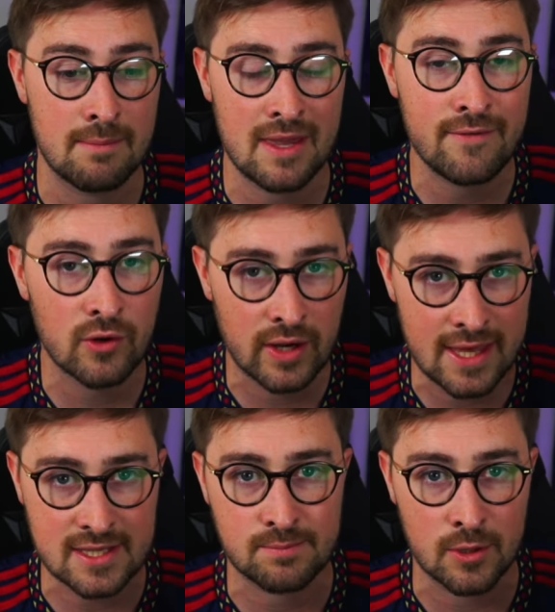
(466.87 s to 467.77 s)
If you're on
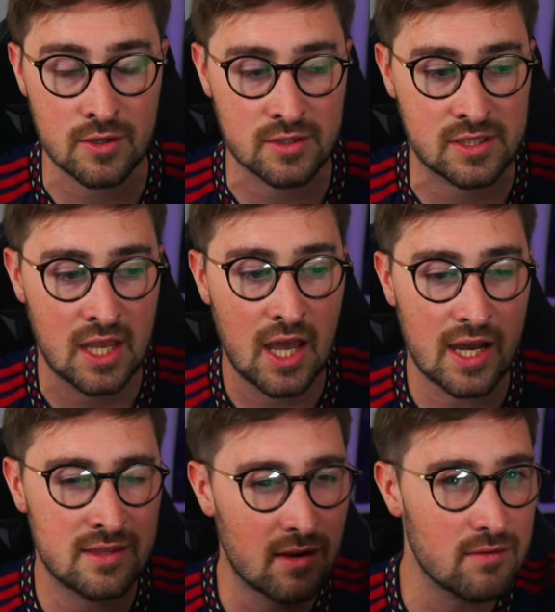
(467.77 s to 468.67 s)
Xbox, I
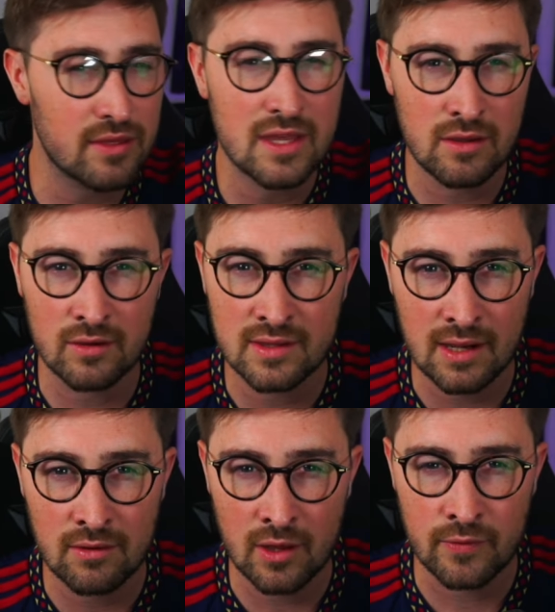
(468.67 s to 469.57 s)
don't think you can
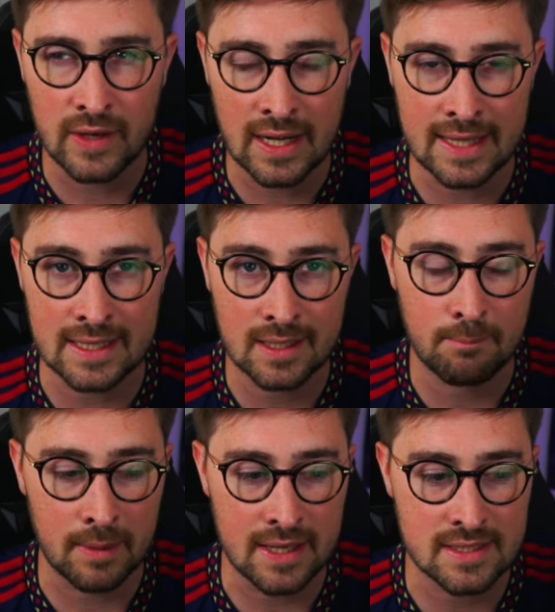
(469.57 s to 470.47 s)
download the link,
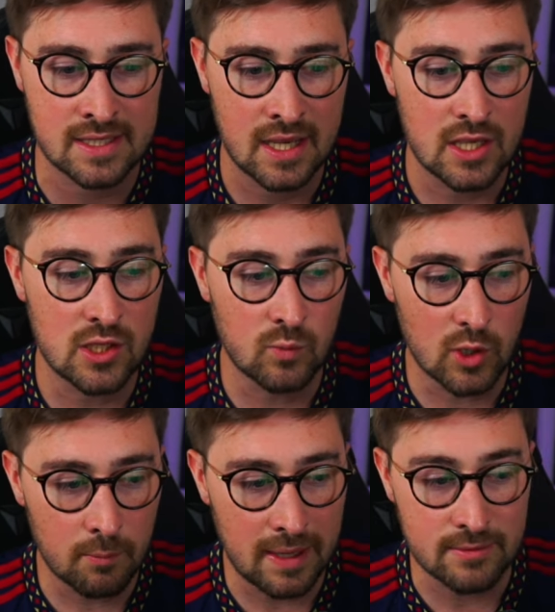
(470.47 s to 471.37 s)
but you
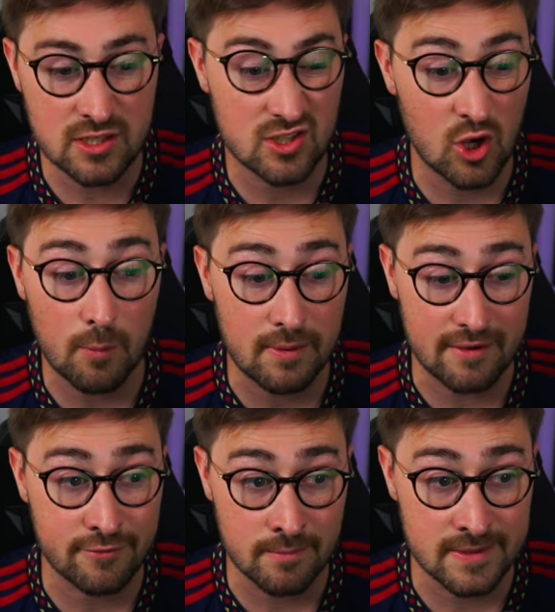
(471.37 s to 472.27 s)
will be able to just copy it
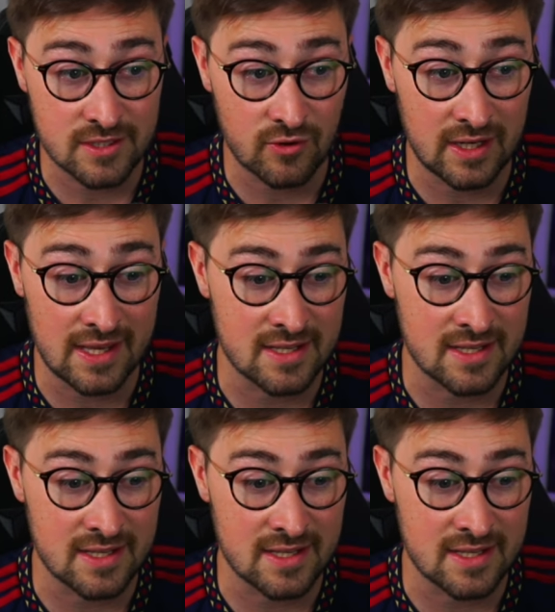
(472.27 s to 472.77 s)
from this screen here.